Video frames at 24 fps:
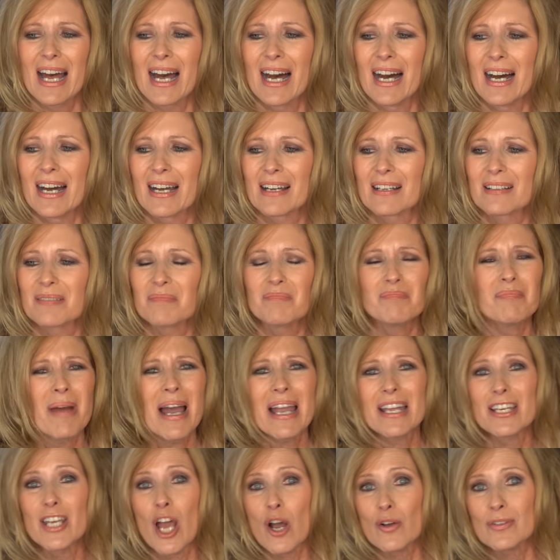
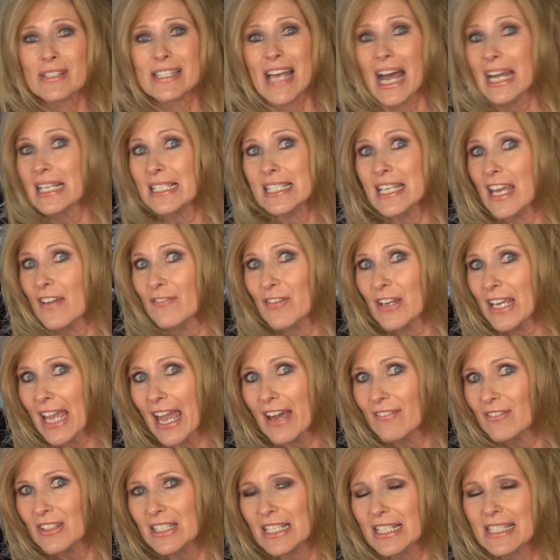No scientific
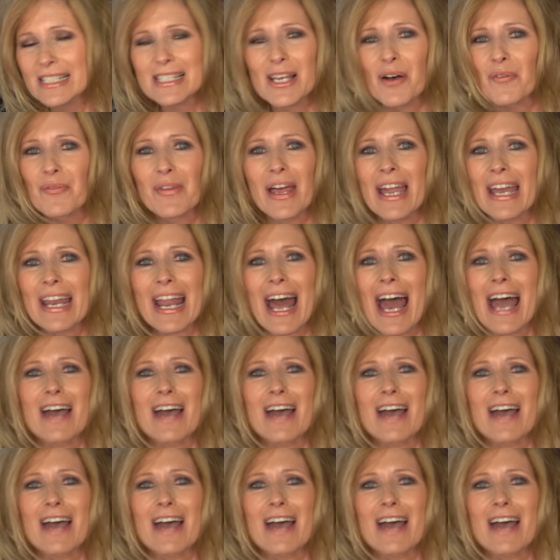evidence on that,